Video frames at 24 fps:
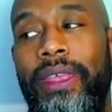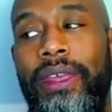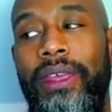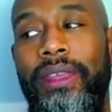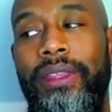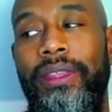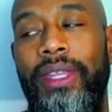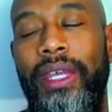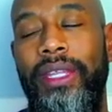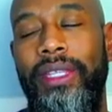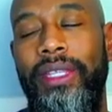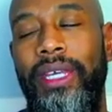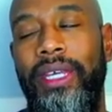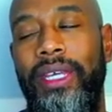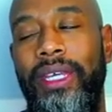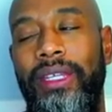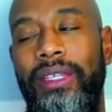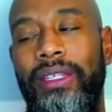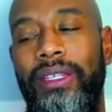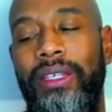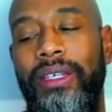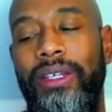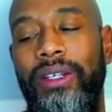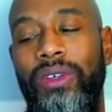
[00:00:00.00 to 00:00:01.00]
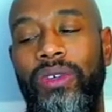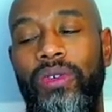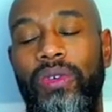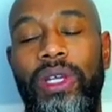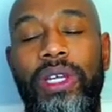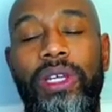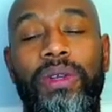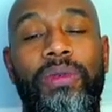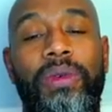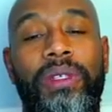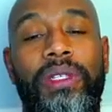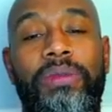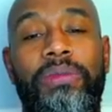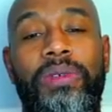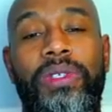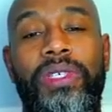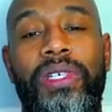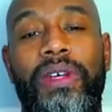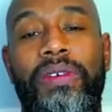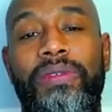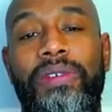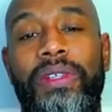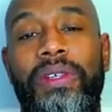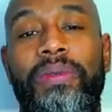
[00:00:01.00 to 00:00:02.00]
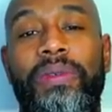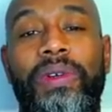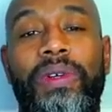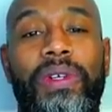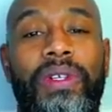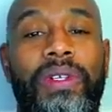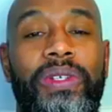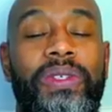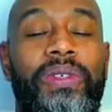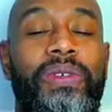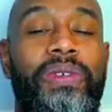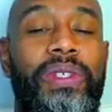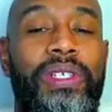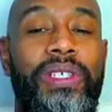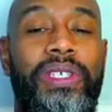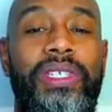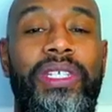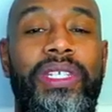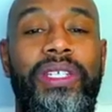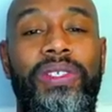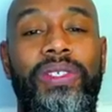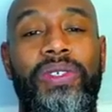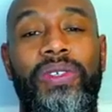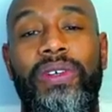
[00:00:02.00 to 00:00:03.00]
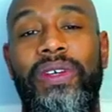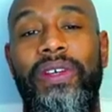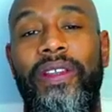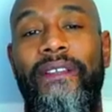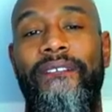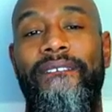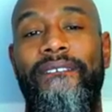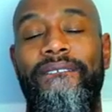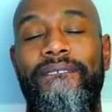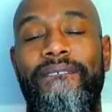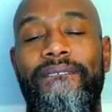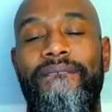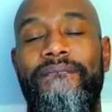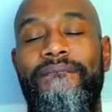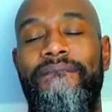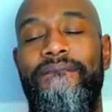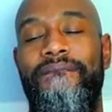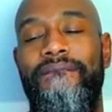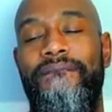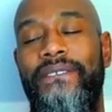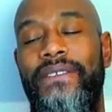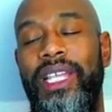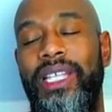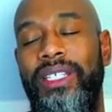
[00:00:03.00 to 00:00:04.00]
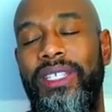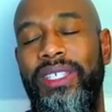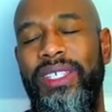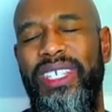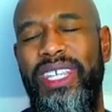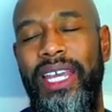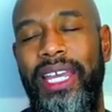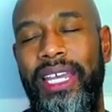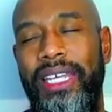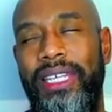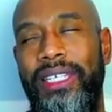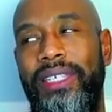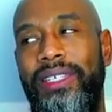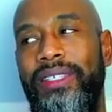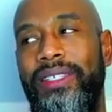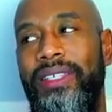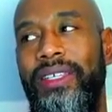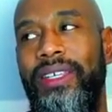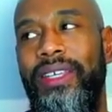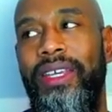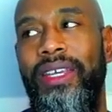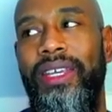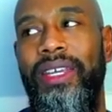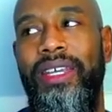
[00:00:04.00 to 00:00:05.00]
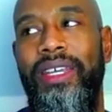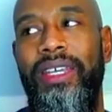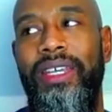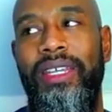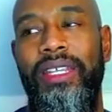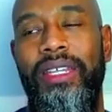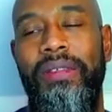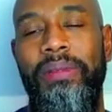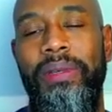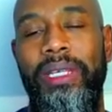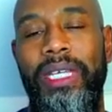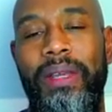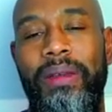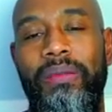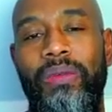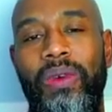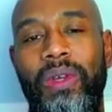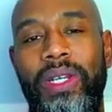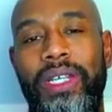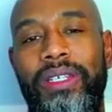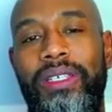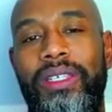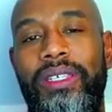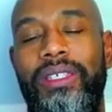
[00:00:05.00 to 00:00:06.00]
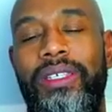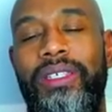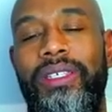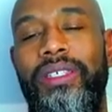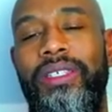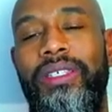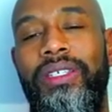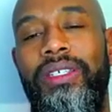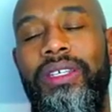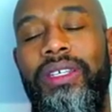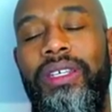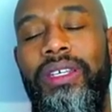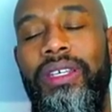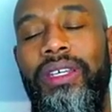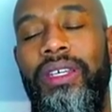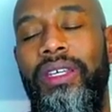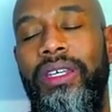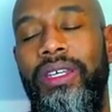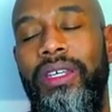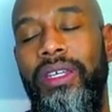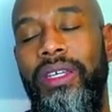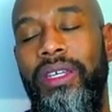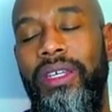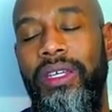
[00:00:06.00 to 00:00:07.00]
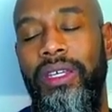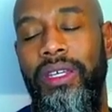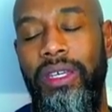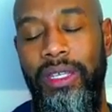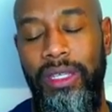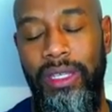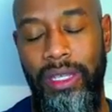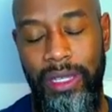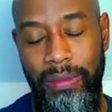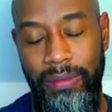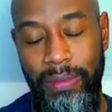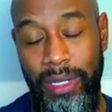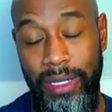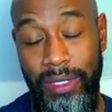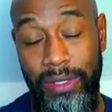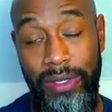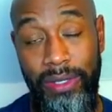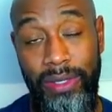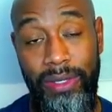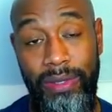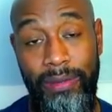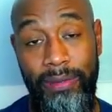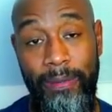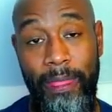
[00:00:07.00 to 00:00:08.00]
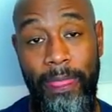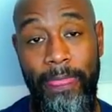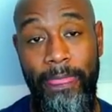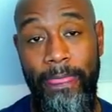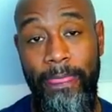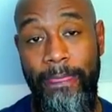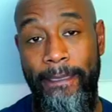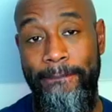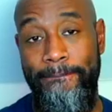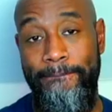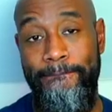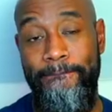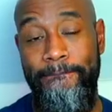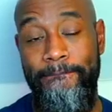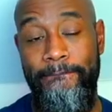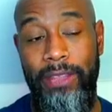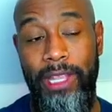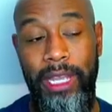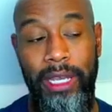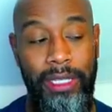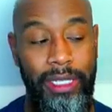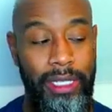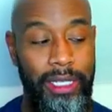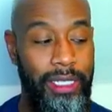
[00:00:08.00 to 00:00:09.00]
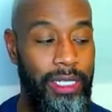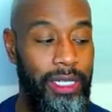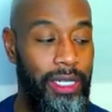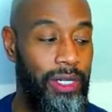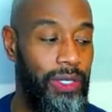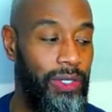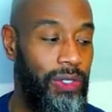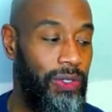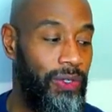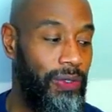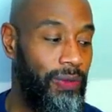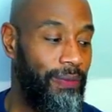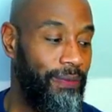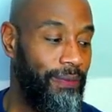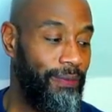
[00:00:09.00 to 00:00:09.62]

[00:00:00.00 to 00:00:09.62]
that they agreed with themselves they were going to do these things on, these days became weeks, and then months, and then years.